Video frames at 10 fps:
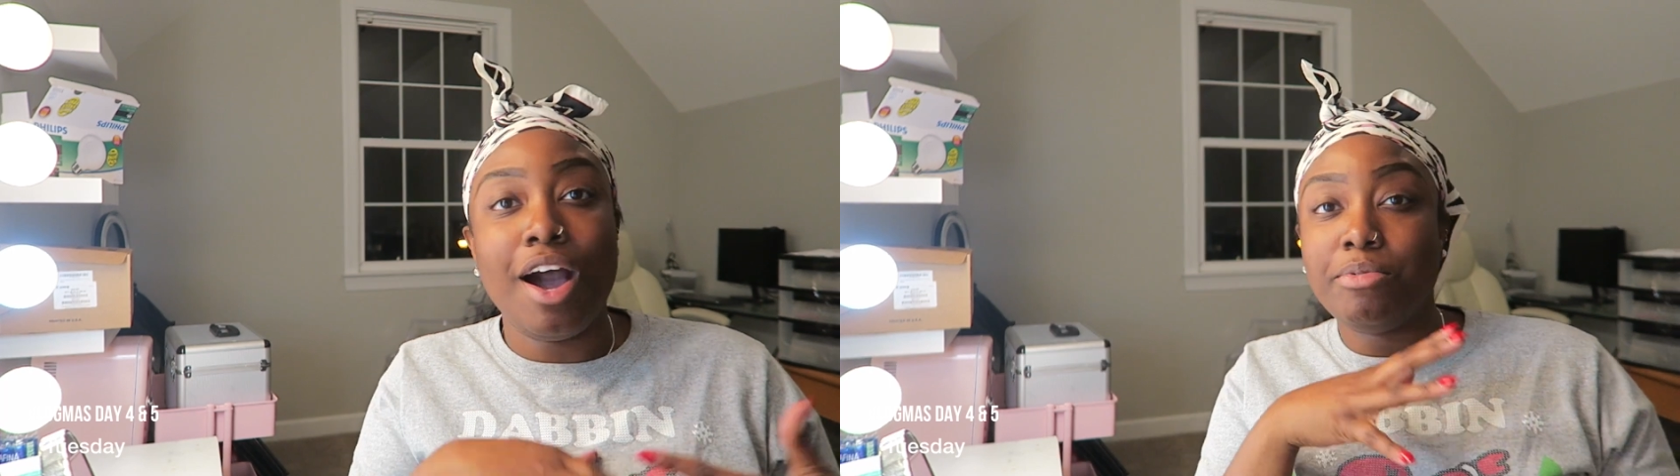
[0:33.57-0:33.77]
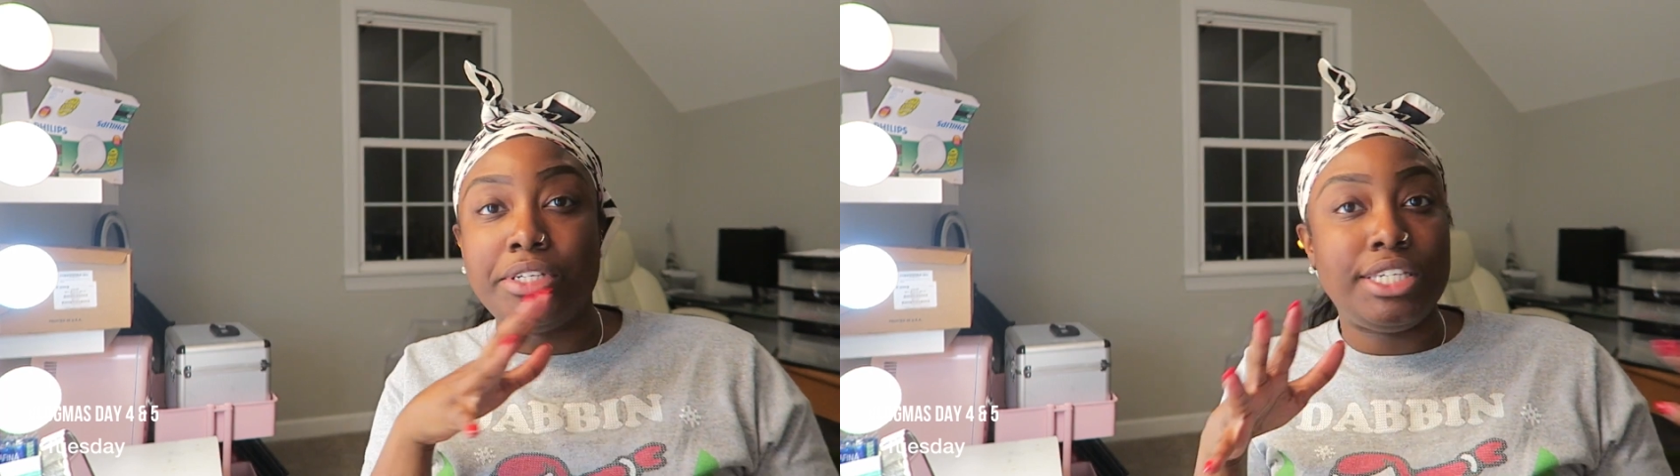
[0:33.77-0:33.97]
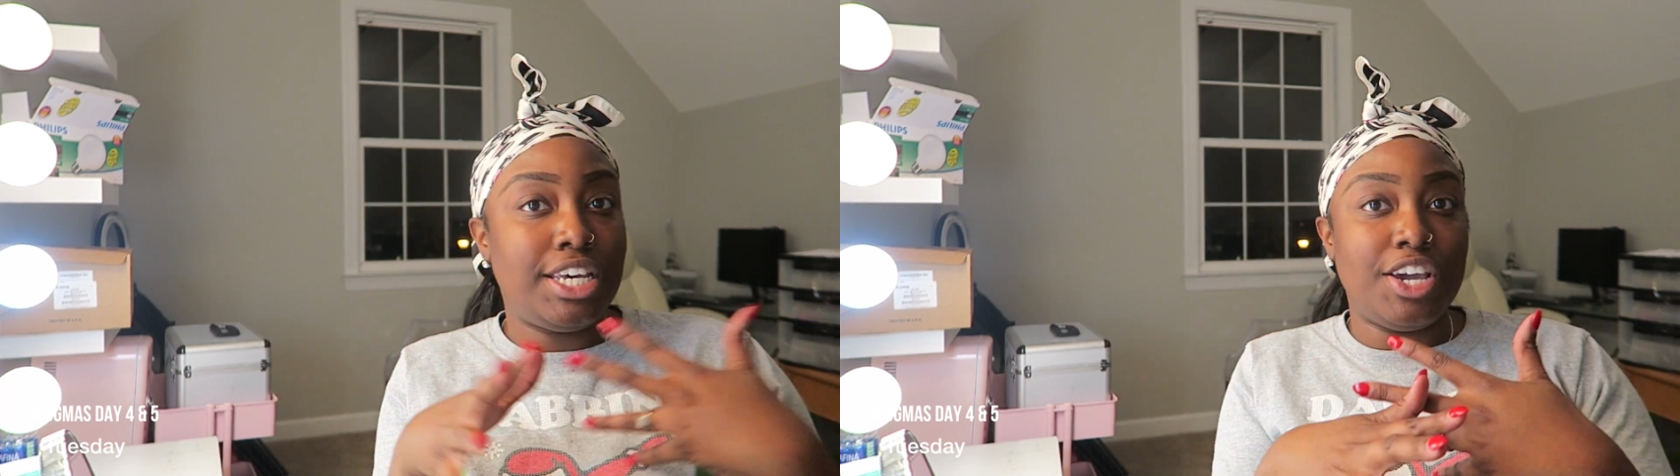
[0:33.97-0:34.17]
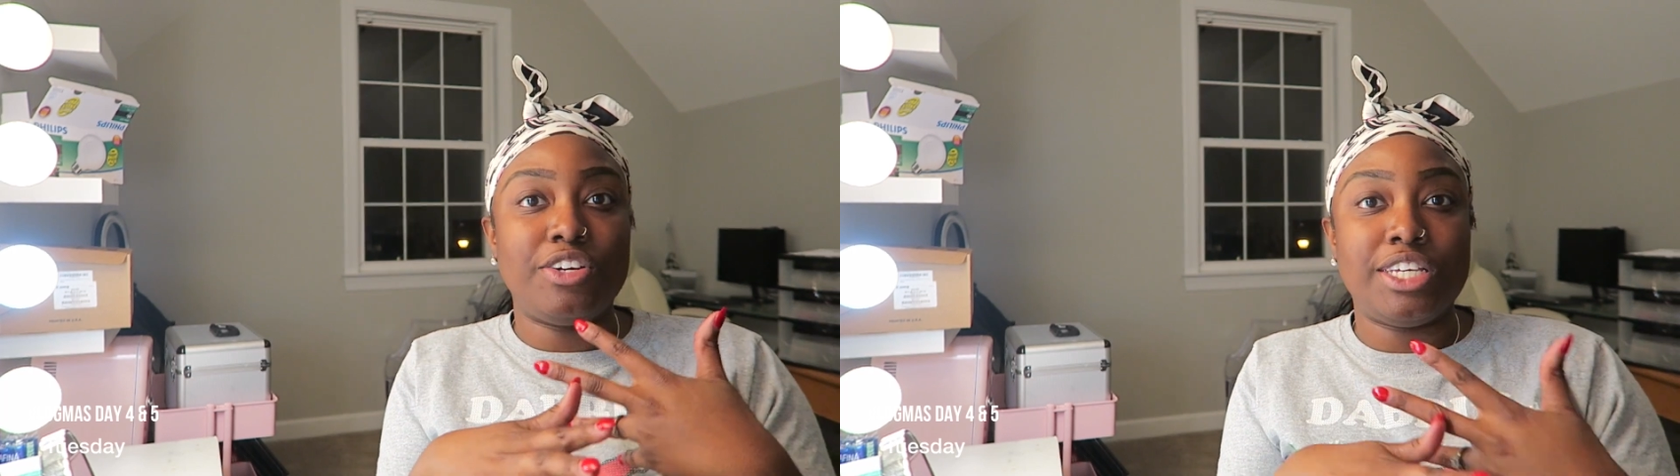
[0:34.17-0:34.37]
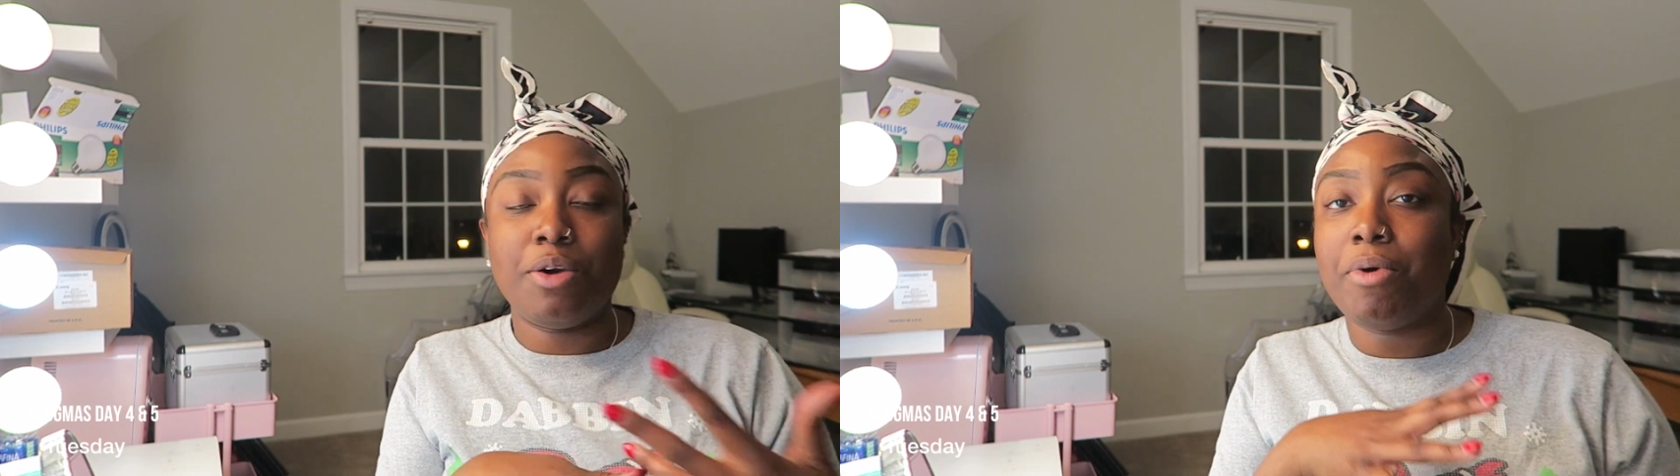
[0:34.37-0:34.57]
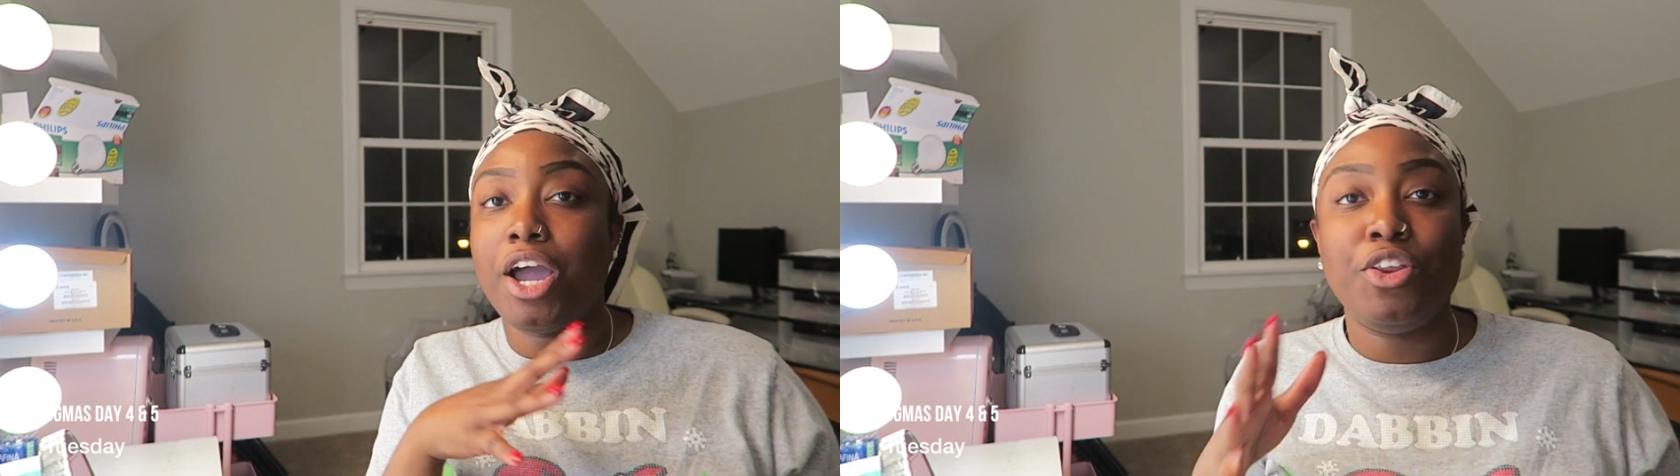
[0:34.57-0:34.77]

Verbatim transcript: upstairs in my